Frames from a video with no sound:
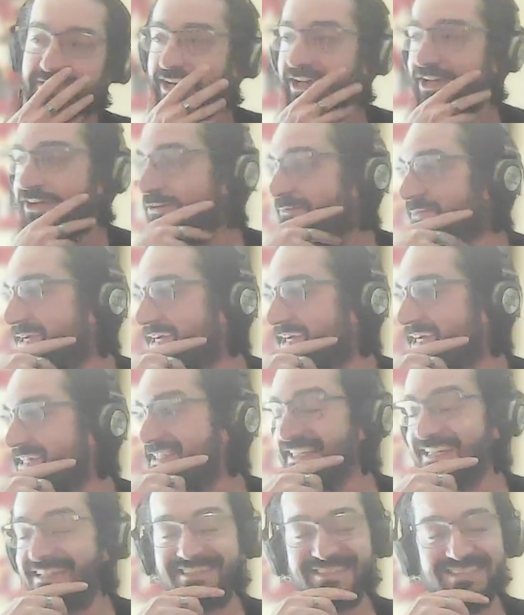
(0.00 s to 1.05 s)
it's like, oh my God,
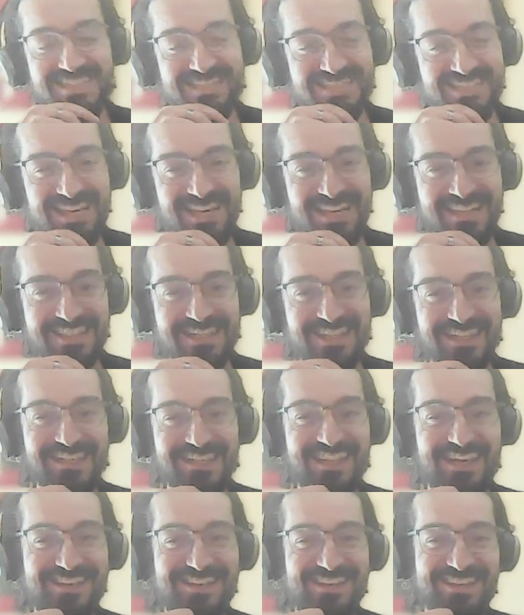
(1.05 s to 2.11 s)
did I say that? Did
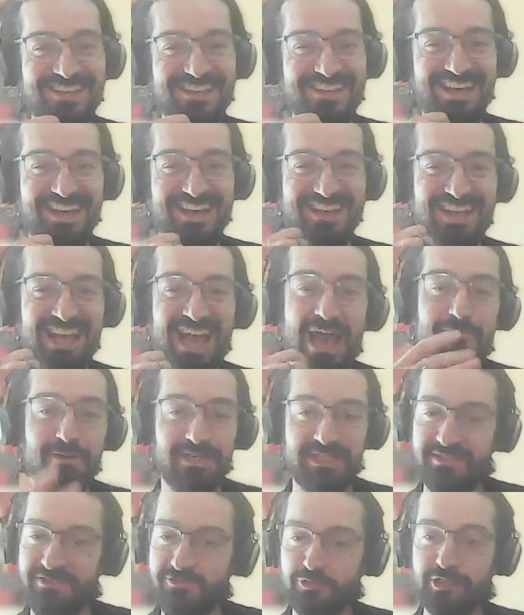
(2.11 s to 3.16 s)
I do that?
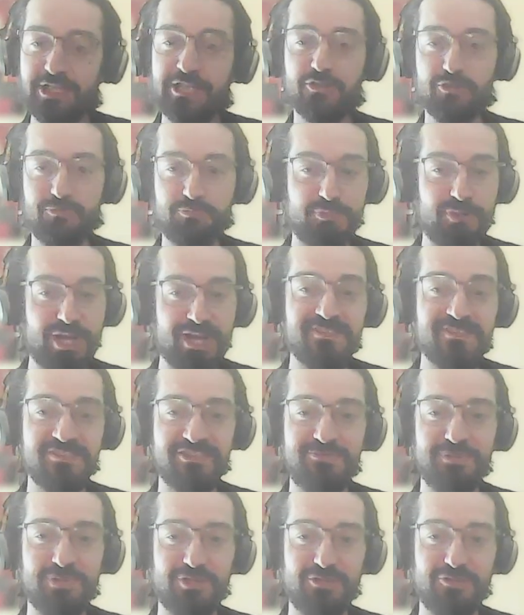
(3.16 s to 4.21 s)
But it's really good
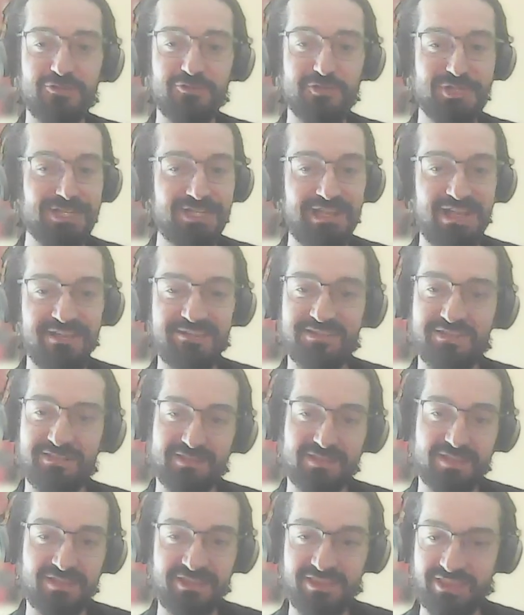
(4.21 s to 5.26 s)
practice because you realize
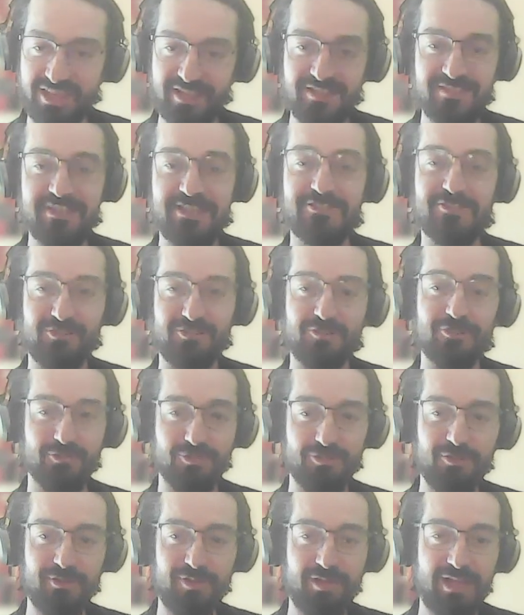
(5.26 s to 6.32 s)
that the things that you
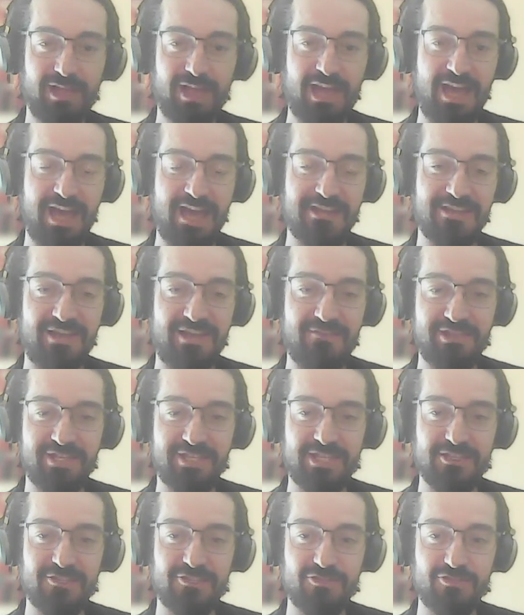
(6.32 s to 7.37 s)
do and everything
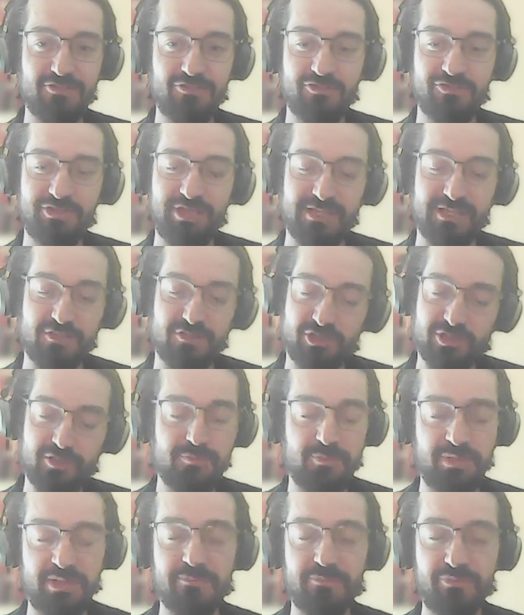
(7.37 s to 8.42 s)
that you do that you
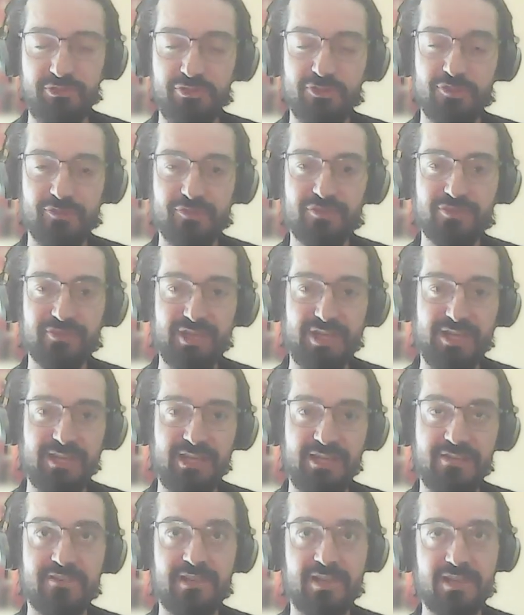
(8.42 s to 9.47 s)
could be improved. And
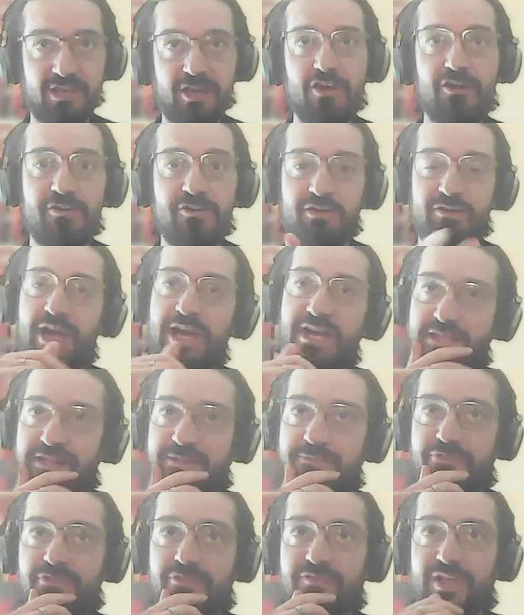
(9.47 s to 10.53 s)
then it's like, oh, I can
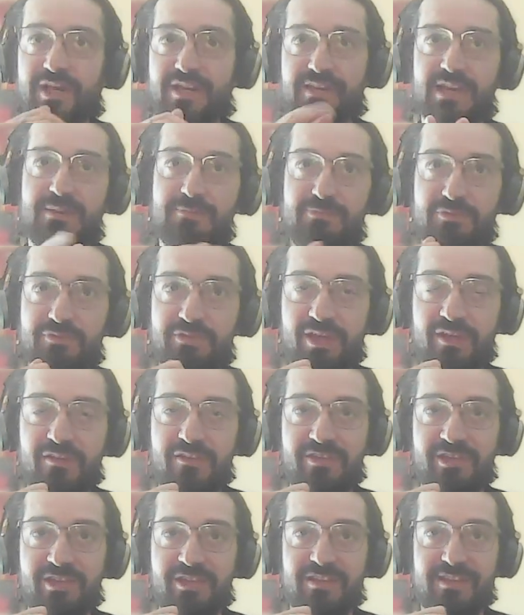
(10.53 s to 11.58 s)
improve that. I can improve the other
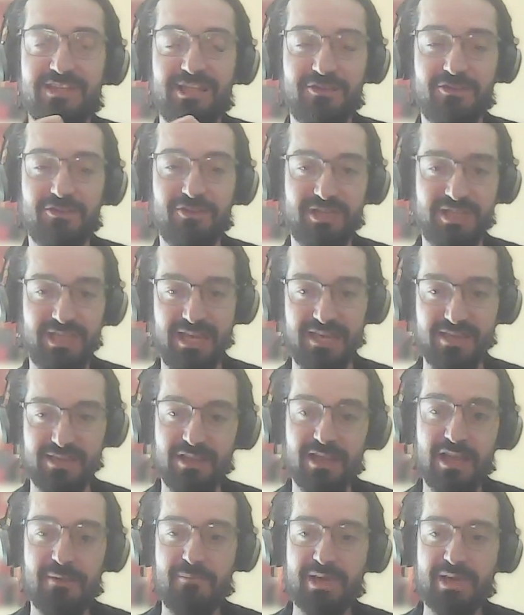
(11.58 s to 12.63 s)
thing. And then you can
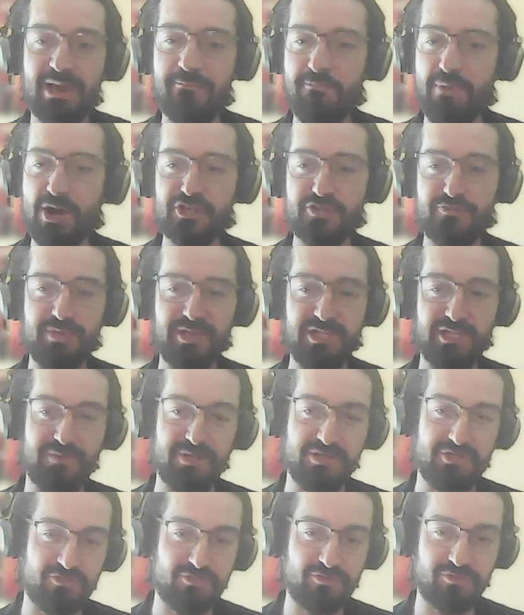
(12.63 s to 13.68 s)
become much better
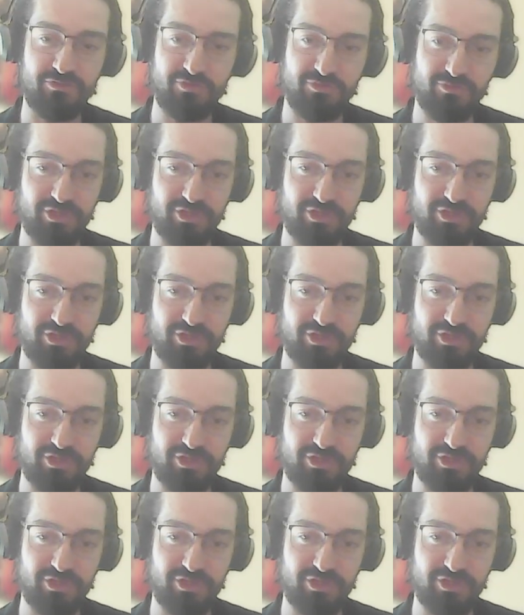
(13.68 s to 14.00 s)
by just,